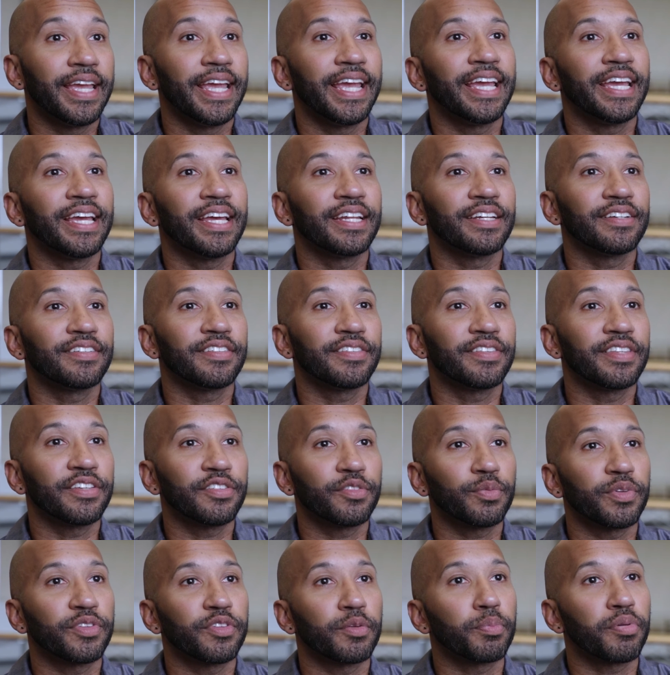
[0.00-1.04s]
And
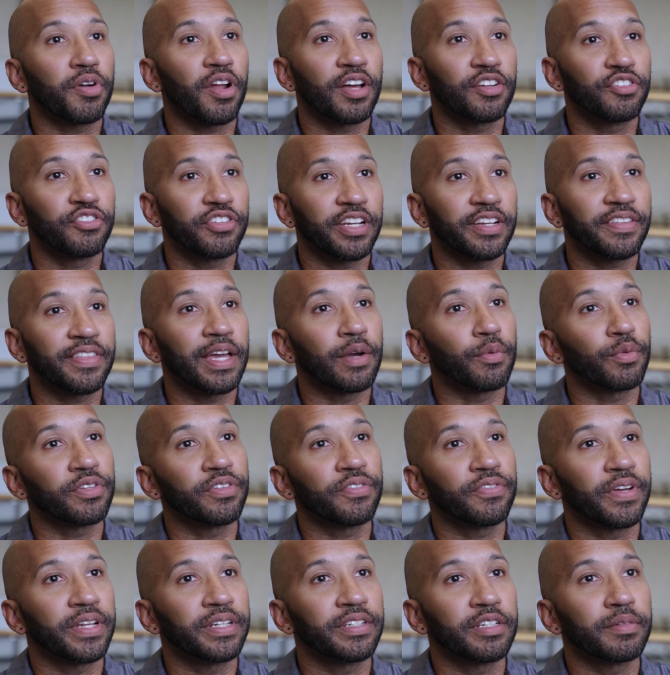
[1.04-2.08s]
this was a project that
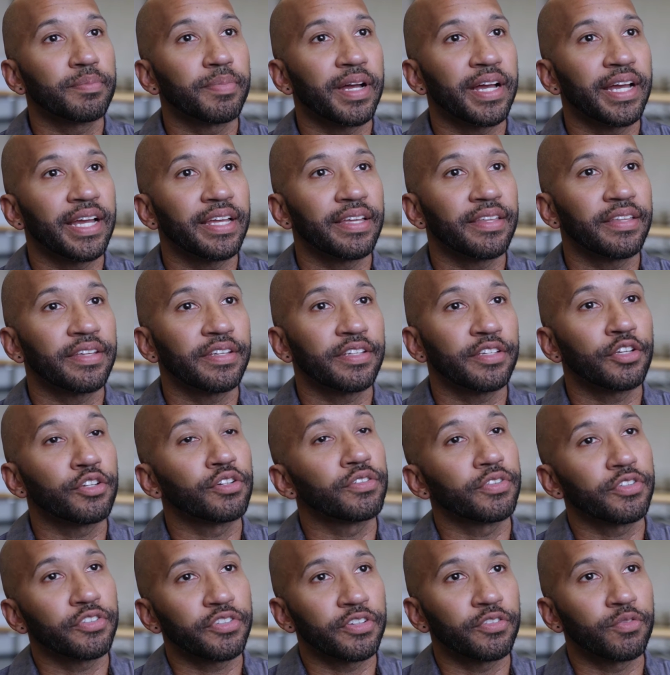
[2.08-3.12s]
was funded by
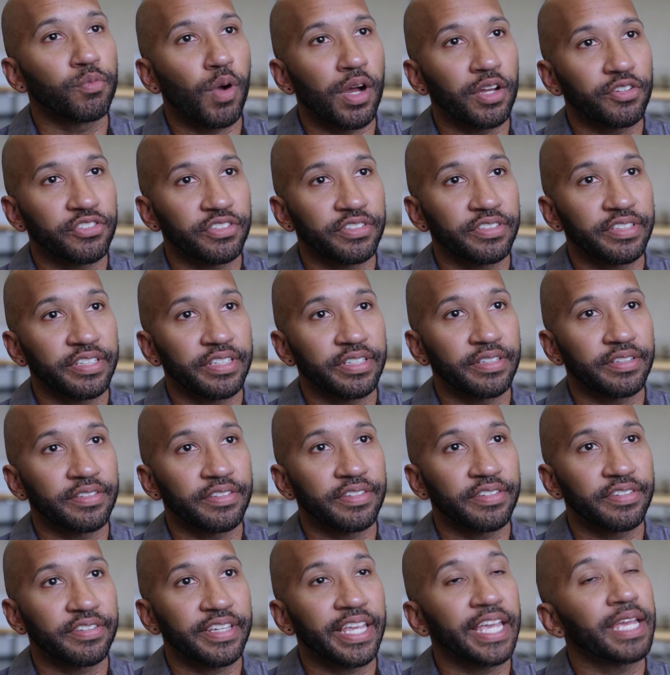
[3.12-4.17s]
University of
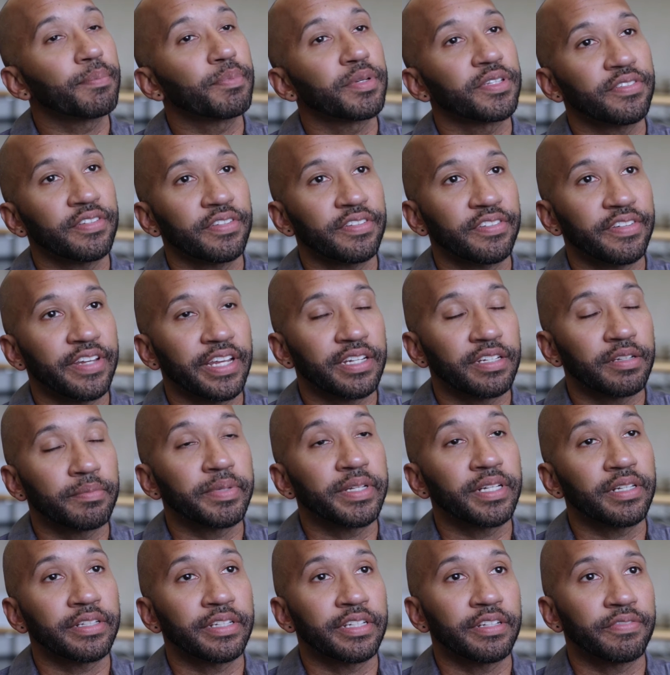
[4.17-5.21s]
Washington's Campus
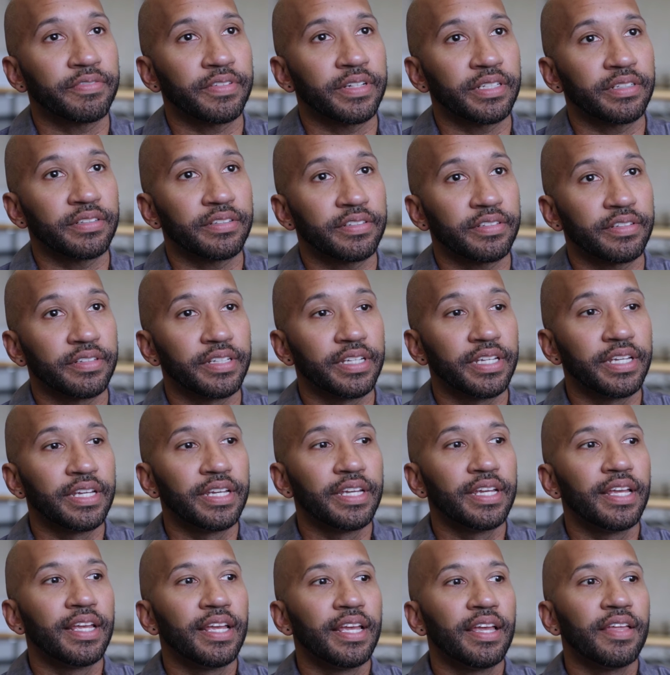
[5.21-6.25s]
Sustainability Fund.
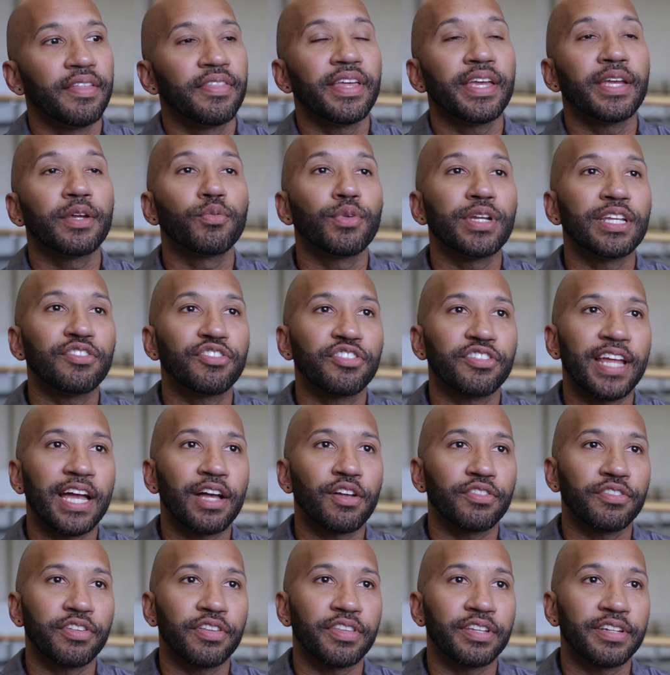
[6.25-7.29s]
They reached
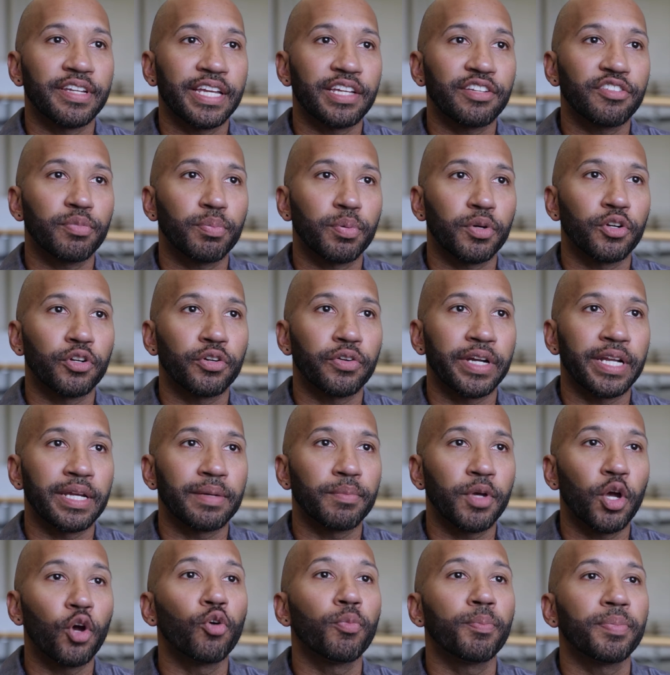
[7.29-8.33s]
out to the dance
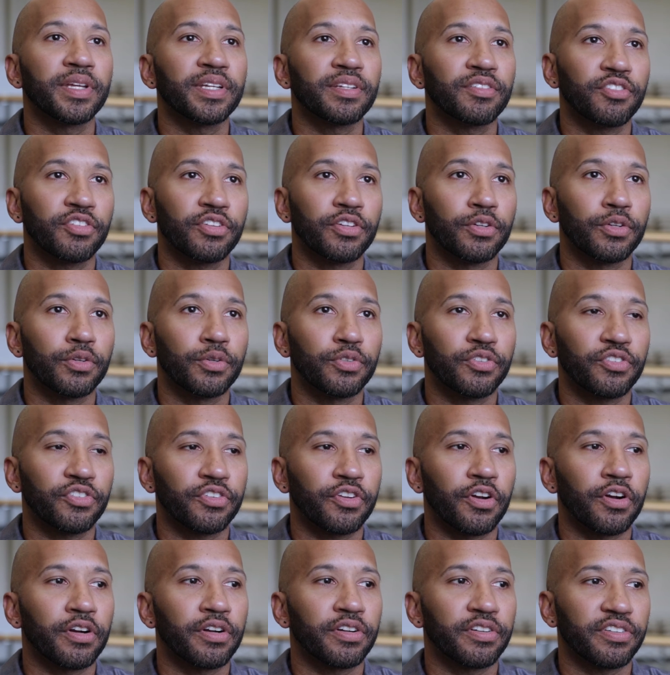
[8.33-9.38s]
program hoping to
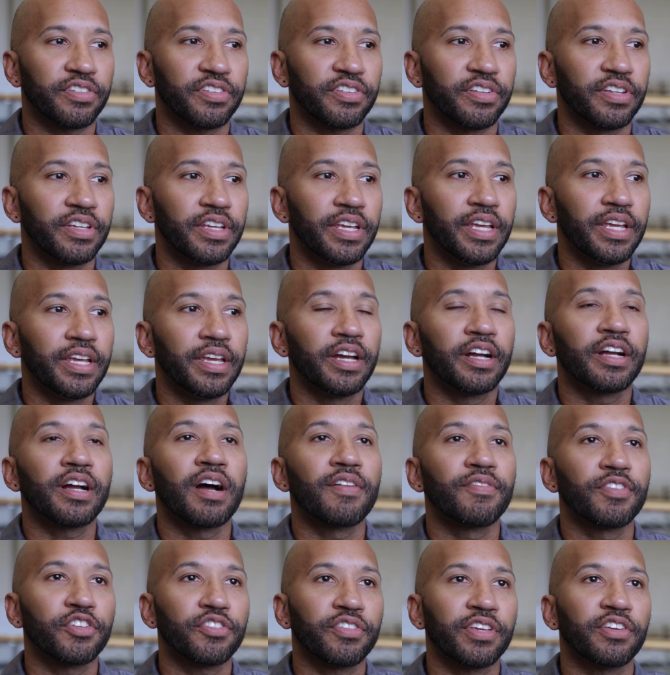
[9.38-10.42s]
start a
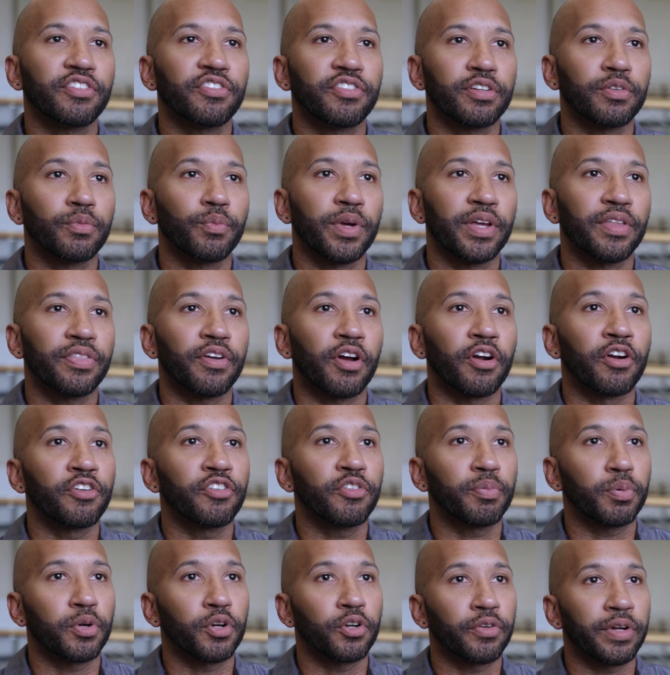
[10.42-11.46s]
conversation with
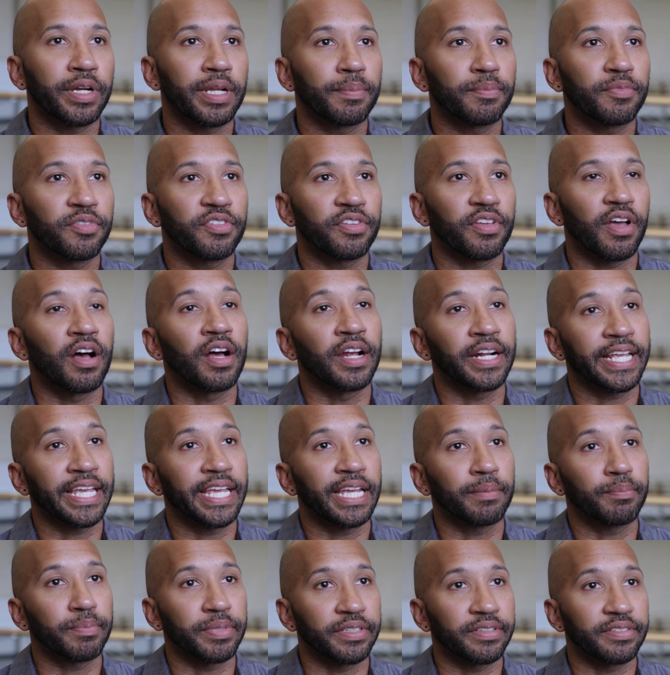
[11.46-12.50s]
arts programs on
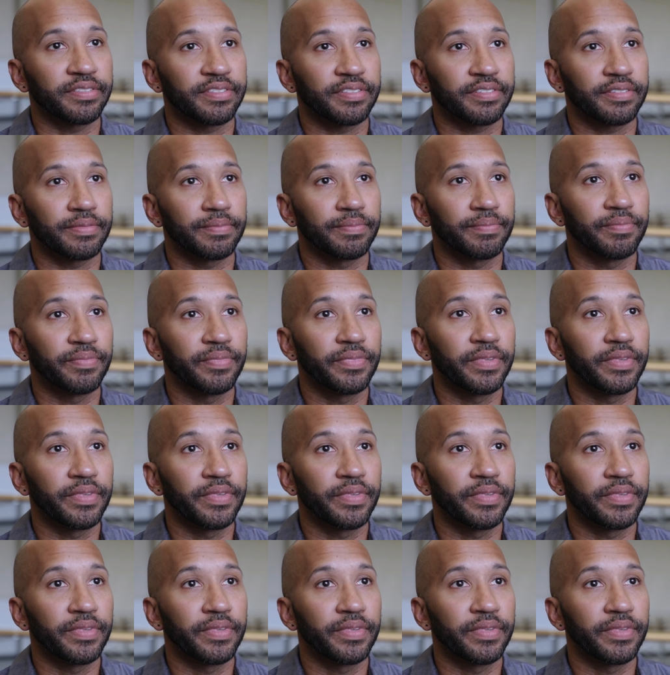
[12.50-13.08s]
campus.